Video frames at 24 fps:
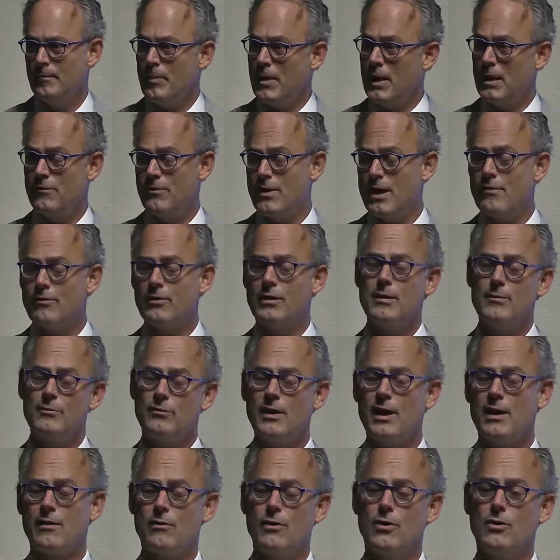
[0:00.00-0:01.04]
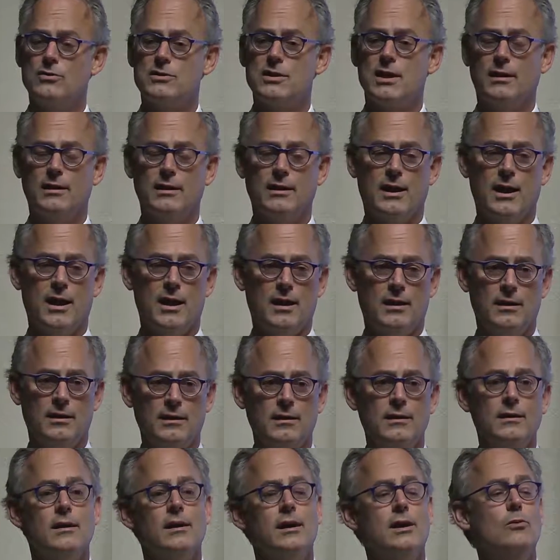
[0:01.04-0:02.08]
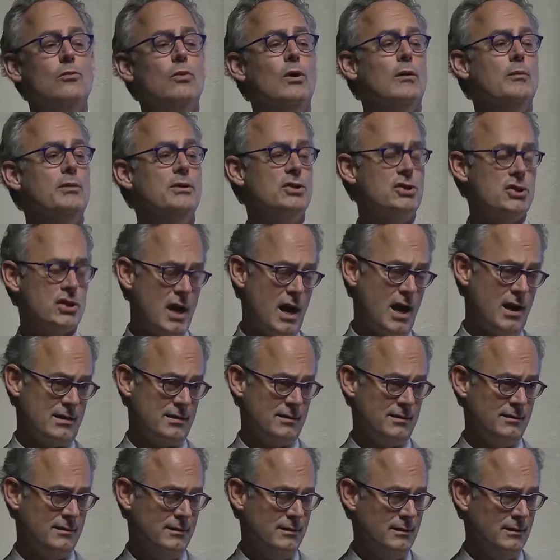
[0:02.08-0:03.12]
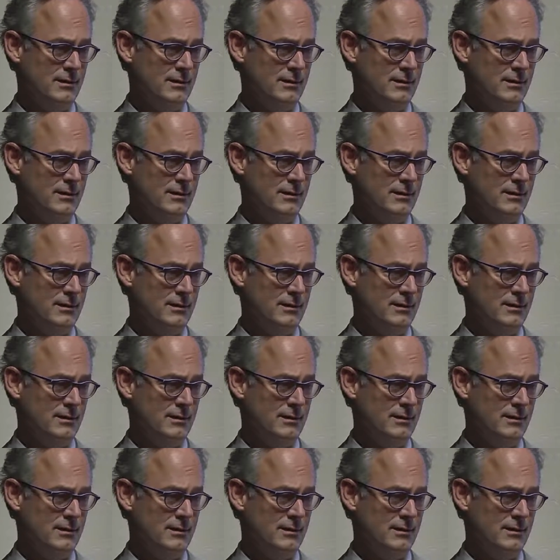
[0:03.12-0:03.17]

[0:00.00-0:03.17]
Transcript: and if he ever comes out of the hotel again, he will be shot.